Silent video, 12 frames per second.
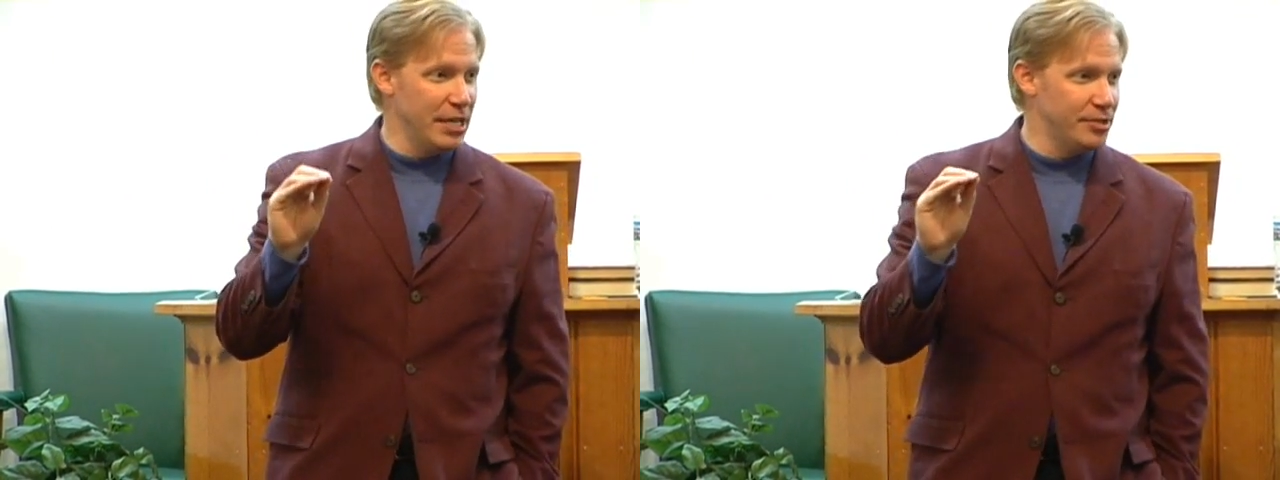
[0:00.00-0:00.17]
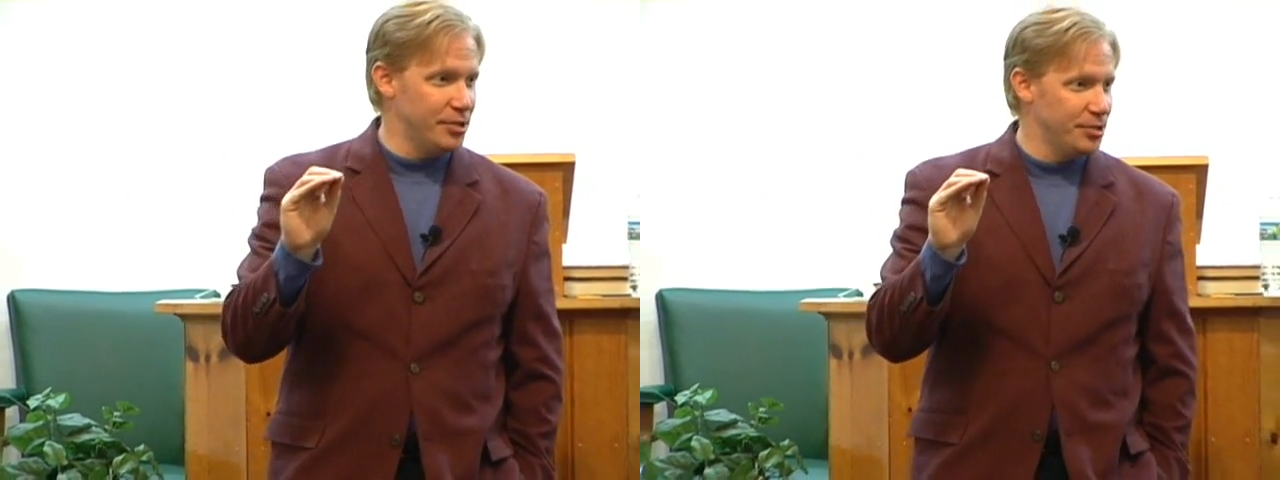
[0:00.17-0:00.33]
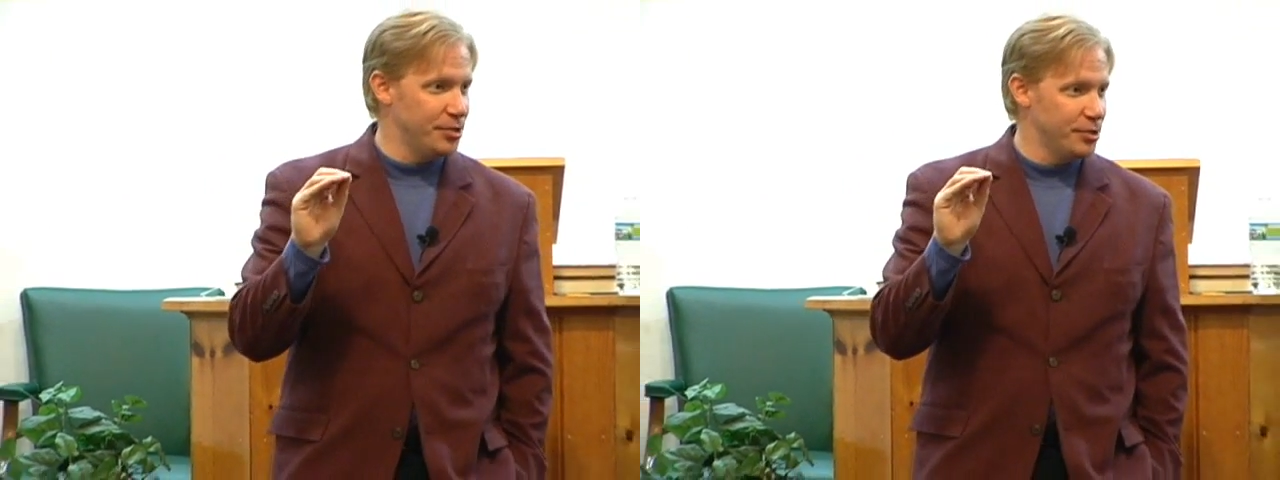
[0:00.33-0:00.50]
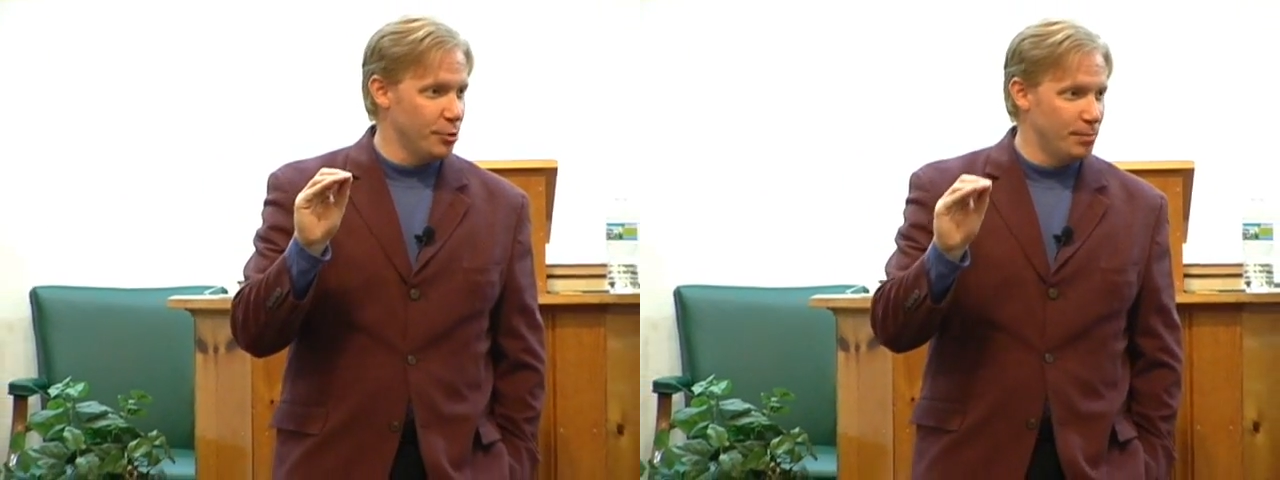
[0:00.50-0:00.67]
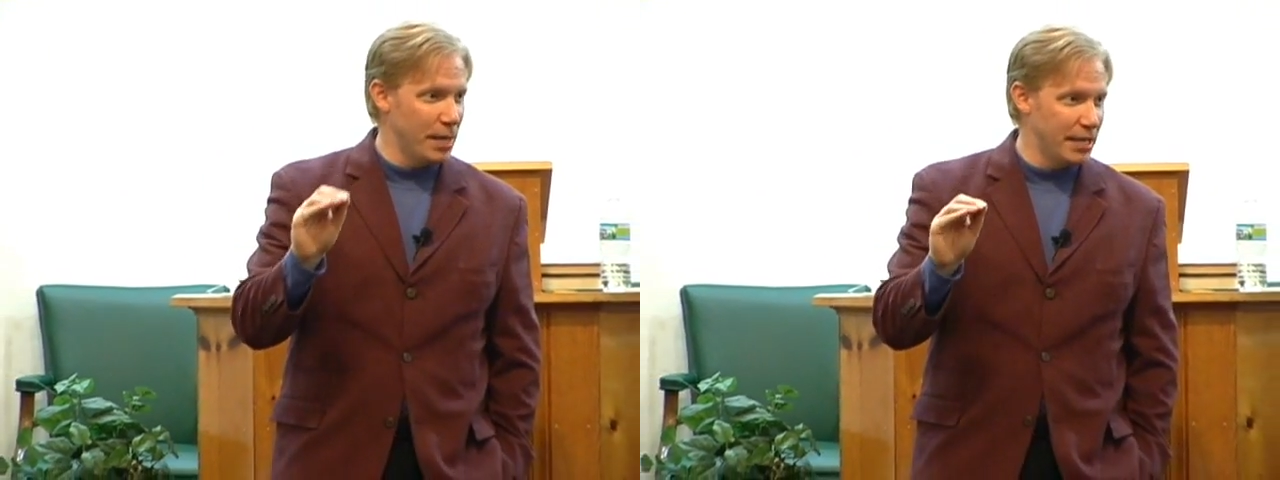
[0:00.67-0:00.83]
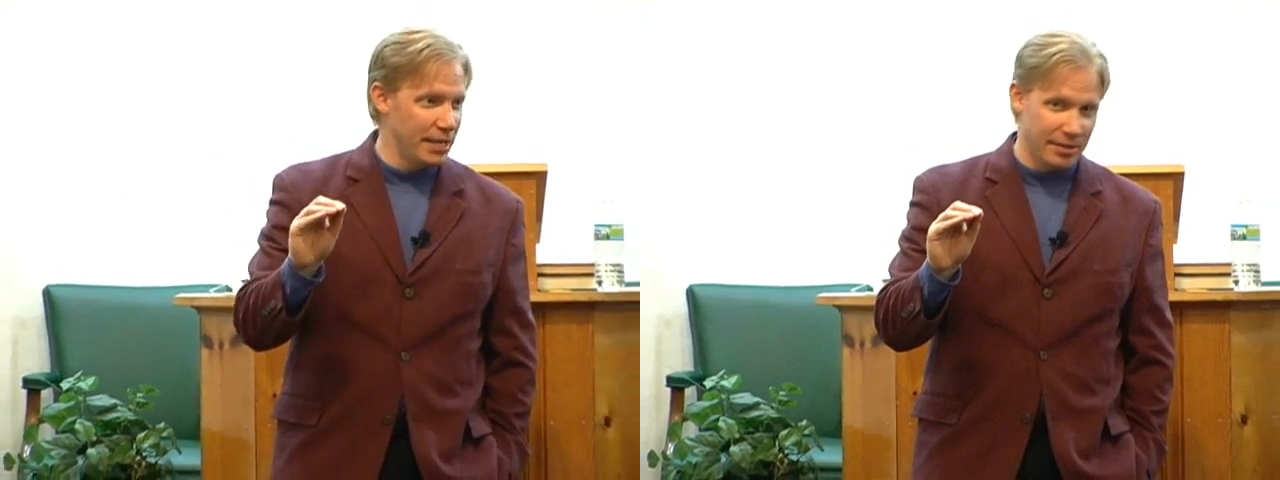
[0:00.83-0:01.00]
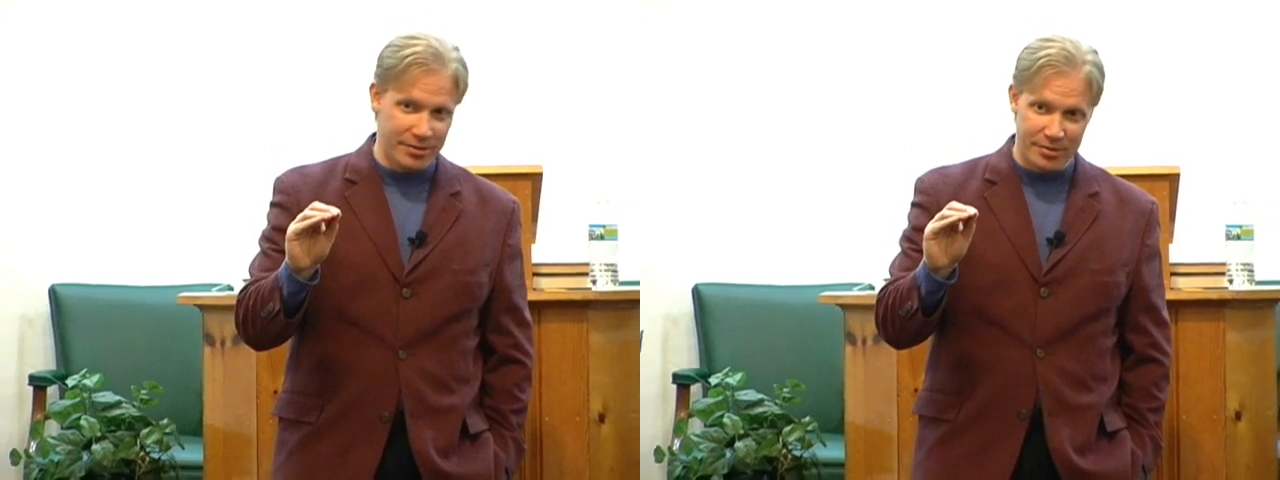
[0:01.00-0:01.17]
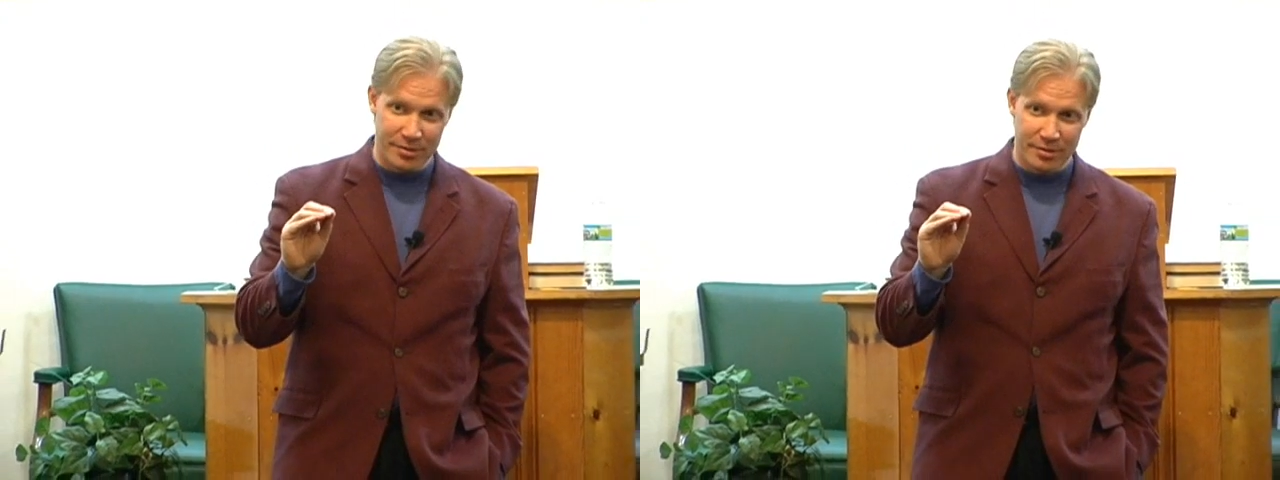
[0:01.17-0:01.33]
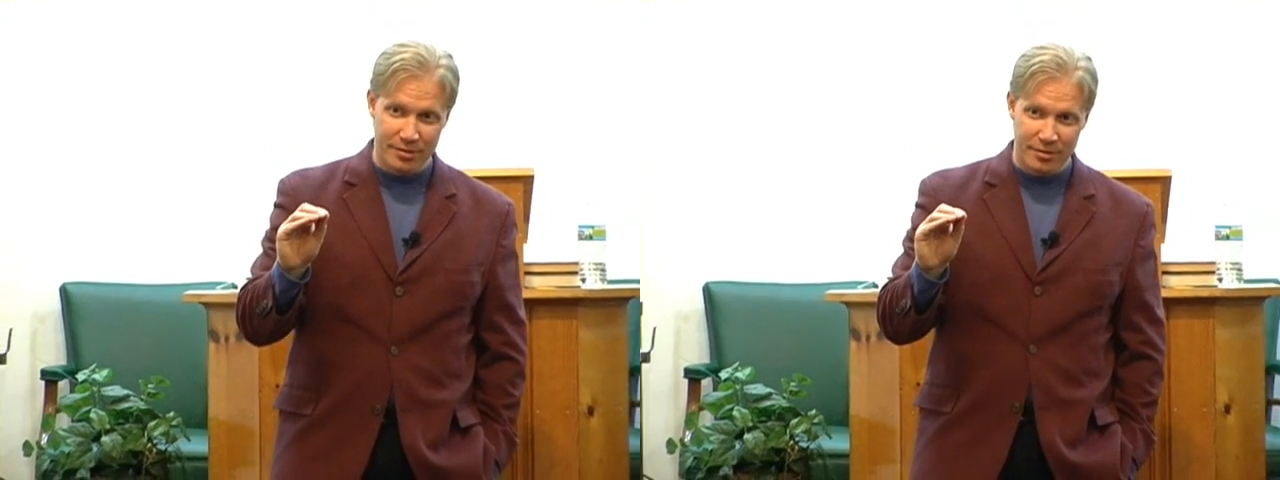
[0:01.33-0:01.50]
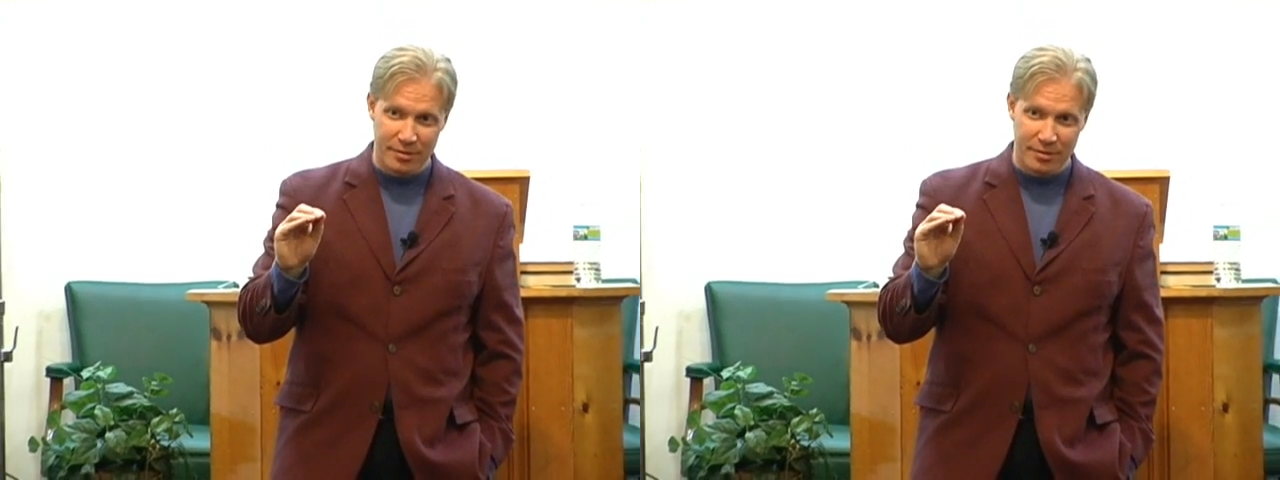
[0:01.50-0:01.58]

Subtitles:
Jesus' obedience?